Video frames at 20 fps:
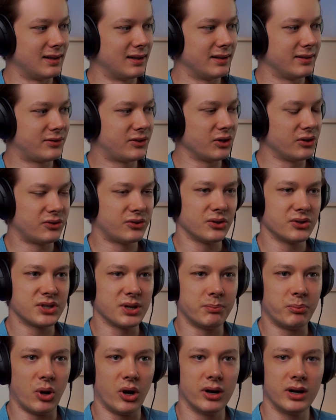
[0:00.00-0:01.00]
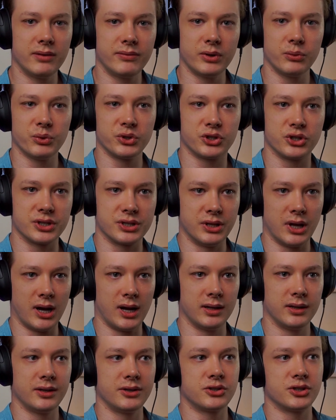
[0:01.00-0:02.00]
there's a part of it which is knowledge,